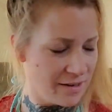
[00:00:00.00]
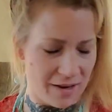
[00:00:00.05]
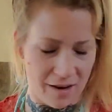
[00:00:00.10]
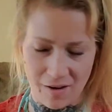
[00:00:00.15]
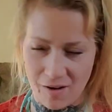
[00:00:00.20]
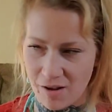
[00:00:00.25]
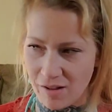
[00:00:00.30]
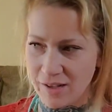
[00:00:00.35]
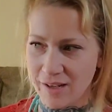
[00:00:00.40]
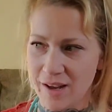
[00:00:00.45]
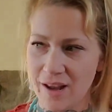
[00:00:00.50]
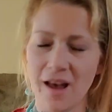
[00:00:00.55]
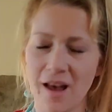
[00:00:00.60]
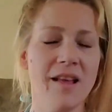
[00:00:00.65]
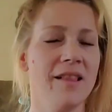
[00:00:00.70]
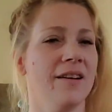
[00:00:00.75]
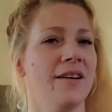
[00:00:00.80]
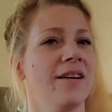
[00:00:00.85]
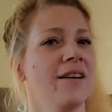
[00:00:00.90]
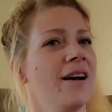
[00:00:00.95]
all in
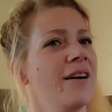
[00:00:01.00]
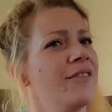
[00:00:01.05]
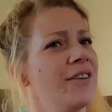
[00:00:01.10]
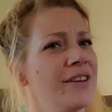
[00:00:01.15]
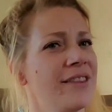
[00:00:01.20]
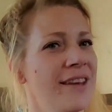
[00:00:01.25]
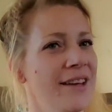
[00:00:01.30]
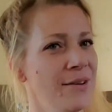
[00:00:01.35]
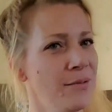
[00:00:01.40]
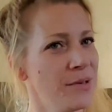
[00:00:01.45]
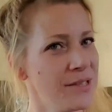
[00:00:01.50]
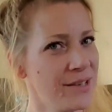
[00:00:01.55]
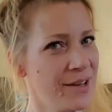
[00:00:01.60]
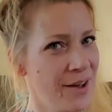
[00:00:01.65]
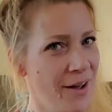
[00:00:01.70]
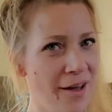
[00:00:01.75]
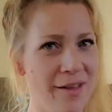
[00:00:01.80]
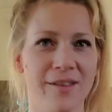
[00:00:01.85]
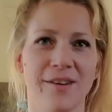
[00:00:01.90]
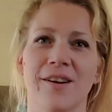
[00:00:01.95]
color. Everything was
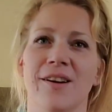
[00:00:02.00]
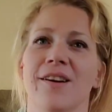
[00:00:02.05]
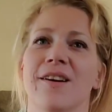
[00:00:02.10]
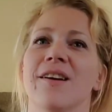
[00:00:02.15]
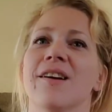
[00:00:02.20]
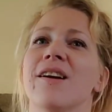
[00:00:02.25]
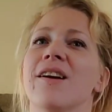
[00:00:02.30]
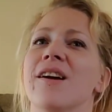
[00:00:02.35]
color.